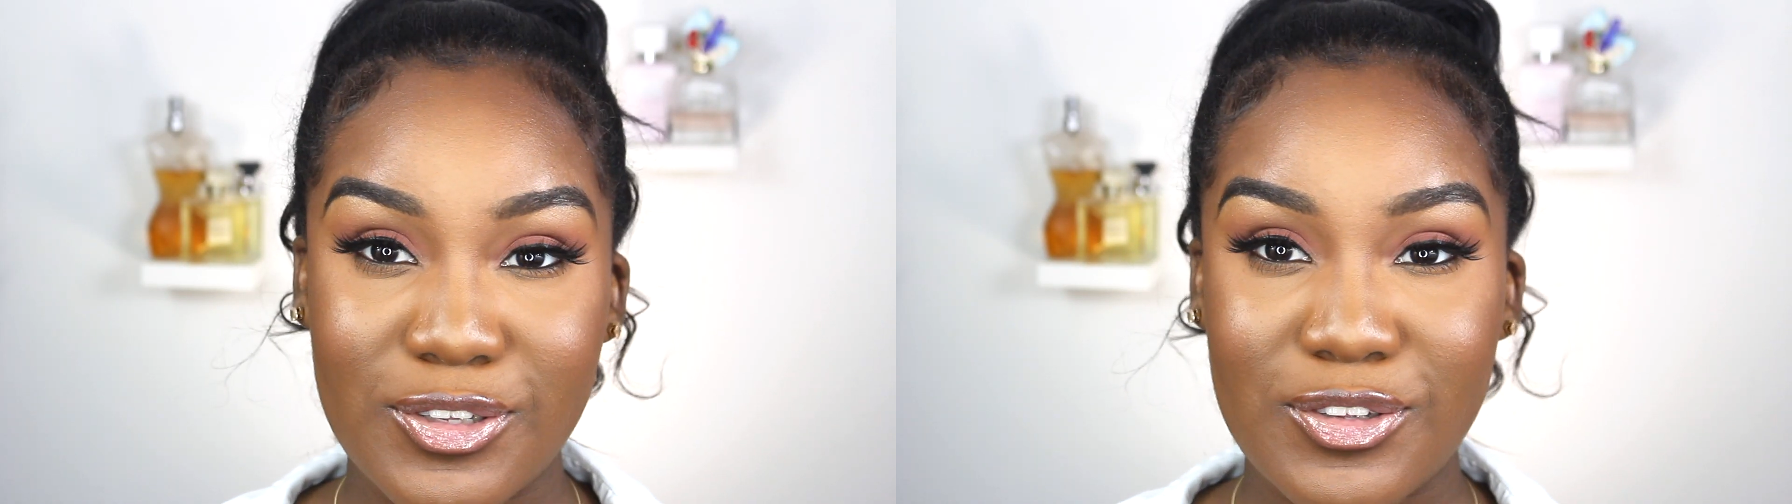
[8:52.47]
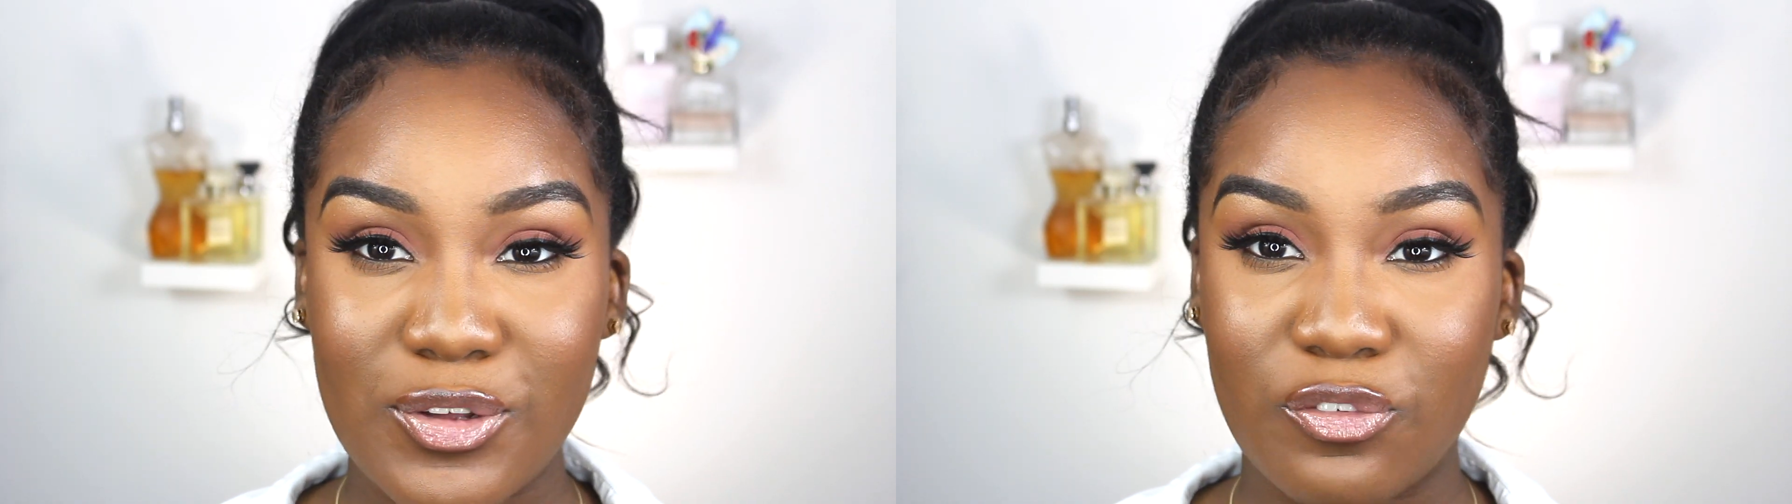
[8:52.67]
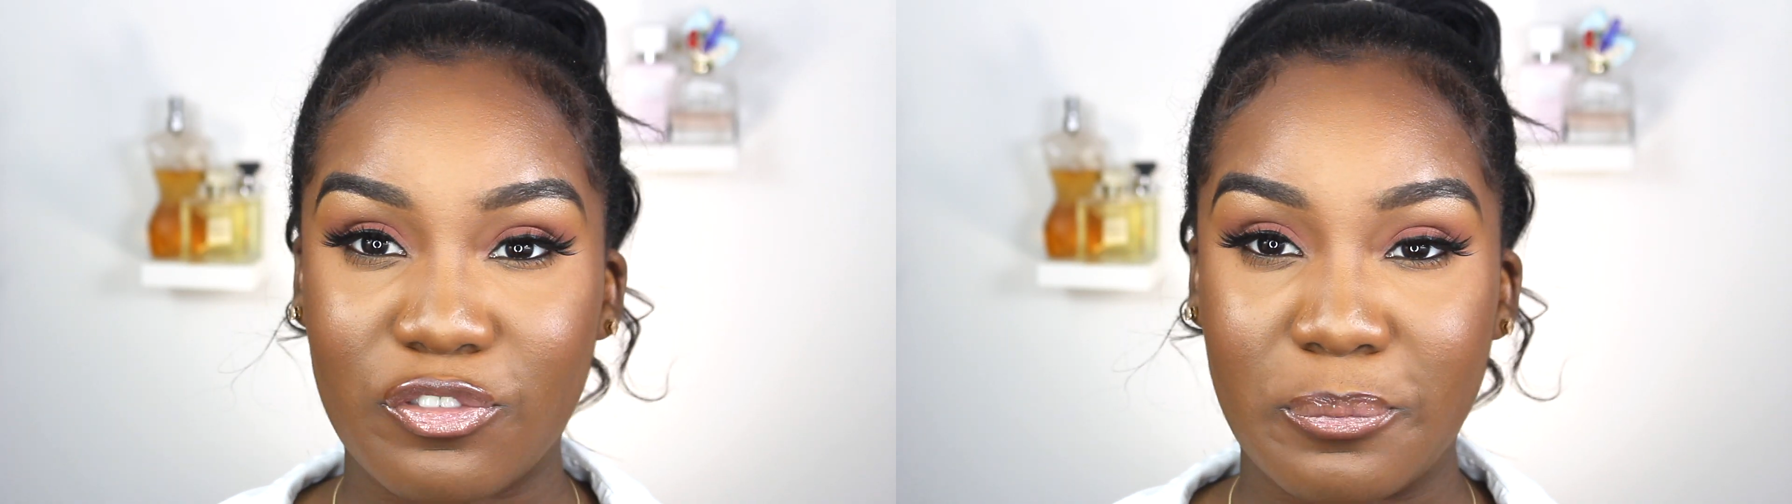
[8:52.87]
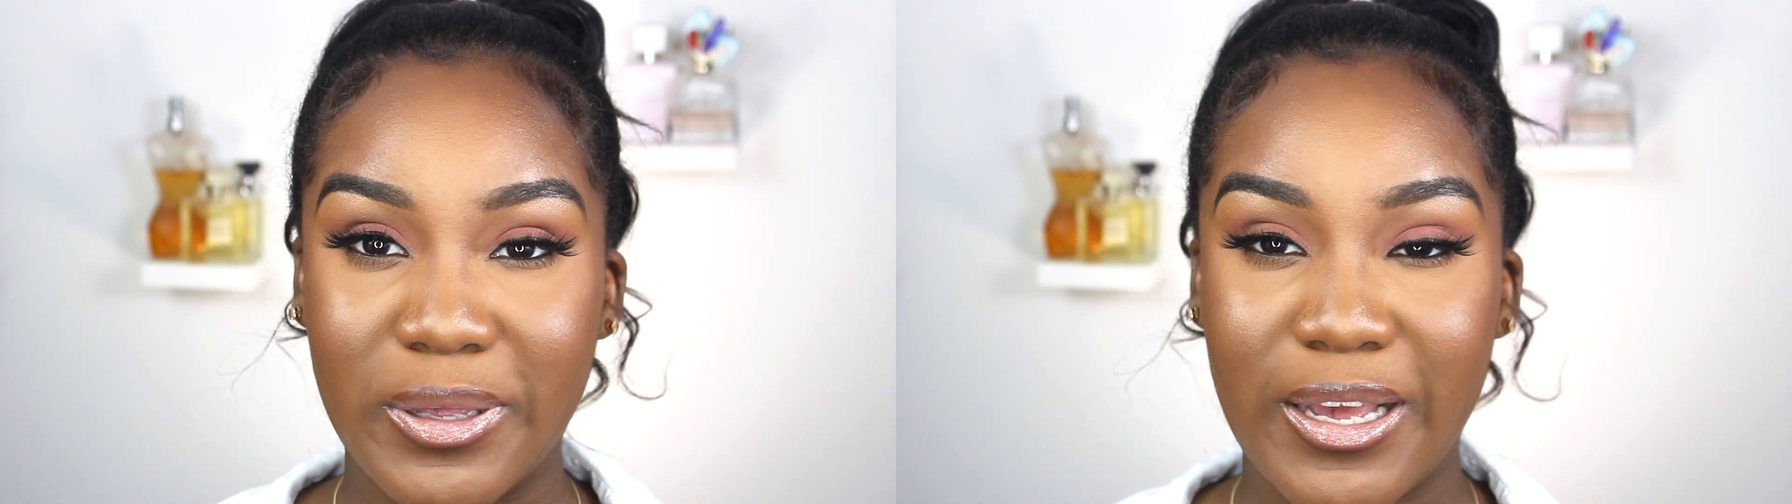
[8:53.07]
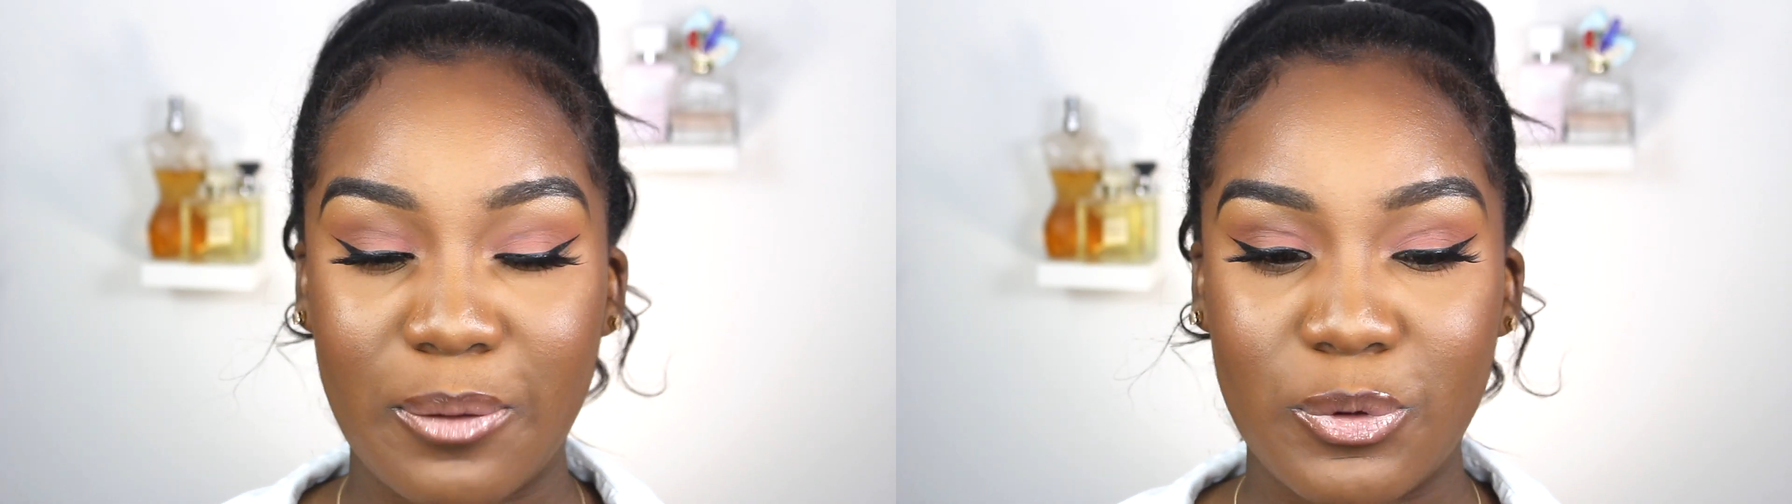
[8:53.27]
So for
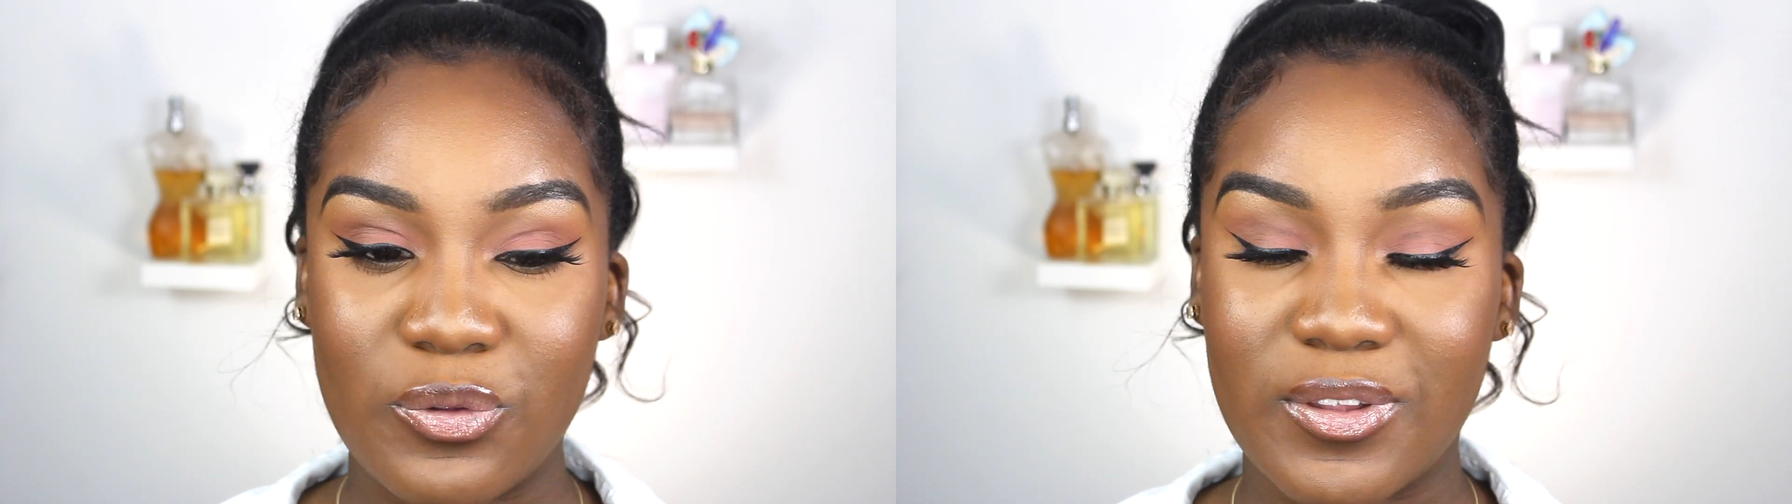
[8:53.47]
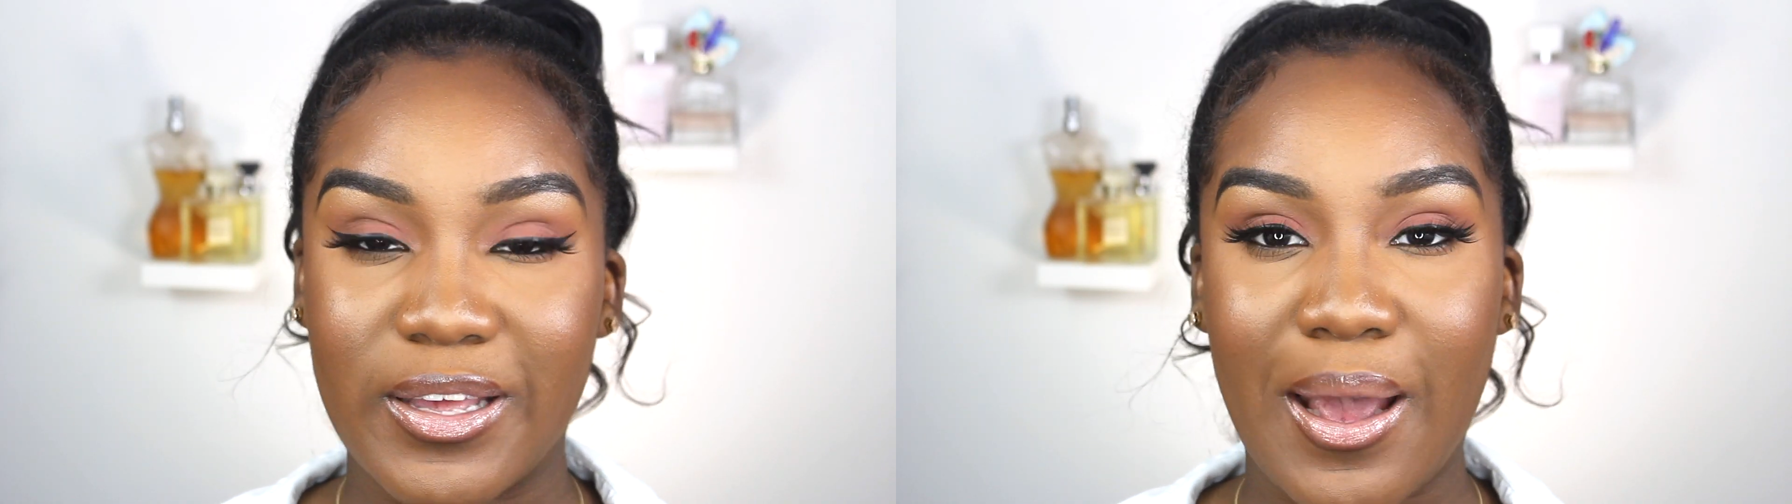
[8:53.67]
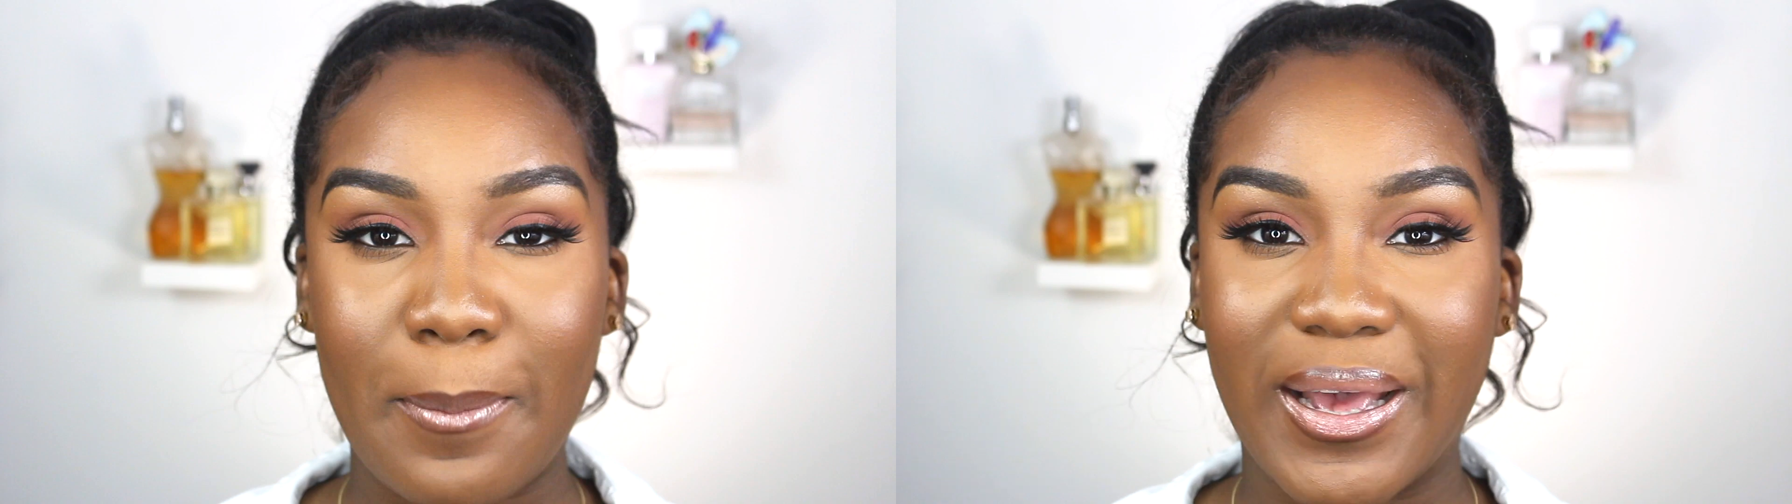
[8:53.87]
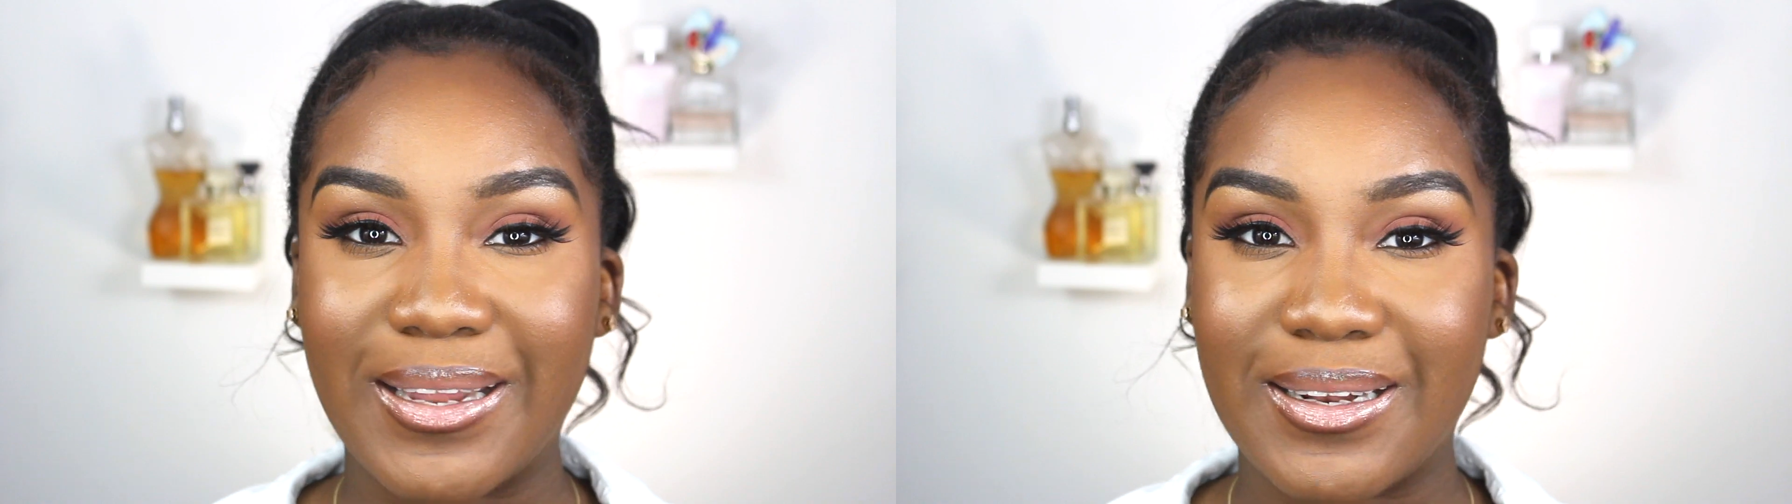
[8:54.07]
me, I'm using my